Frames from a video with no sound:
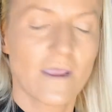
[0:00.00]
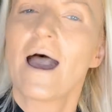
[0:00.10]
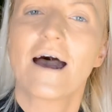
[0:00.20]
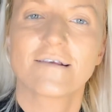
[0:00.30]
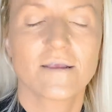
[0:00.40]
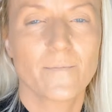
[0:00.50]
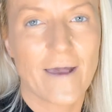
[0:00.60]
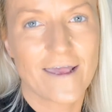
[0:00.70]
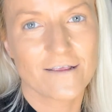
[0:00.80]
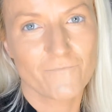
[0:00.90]
As a
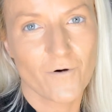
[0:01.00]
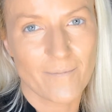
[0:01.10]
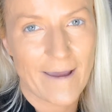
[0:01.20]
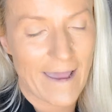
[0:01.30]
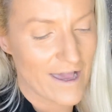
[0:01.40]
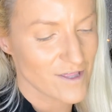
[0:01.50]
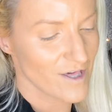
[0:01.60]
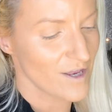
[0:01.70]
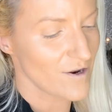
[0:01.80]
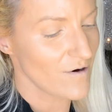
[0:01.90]
base for my
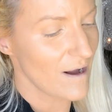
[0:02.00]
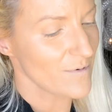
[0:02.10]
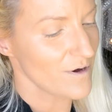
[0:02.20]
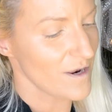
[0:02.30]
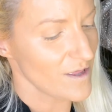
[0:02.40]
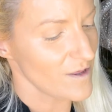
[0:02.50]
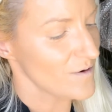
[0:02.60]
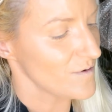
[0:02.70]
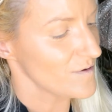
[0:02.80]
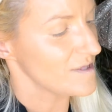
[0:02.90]
eyeshadow, I'm gonna
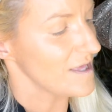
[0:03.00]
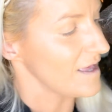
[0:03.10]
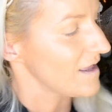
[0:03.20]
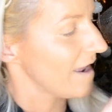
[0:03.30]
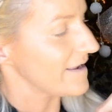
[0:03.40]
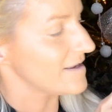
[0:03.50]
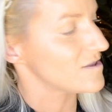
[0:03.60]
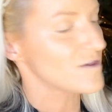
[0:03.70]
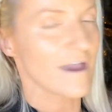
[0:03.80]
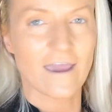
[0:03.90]
use the lightest
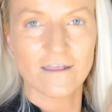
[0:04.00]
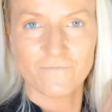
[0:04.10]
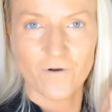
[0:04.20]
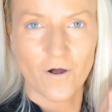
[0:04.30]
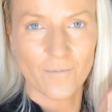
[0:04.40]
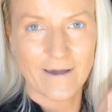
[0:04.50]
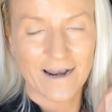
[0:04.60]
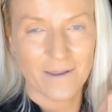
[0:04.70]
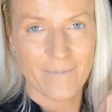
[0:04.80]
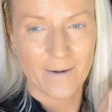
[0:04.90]
shade from
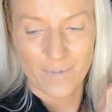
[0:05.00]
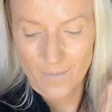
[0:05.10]
Carli Bible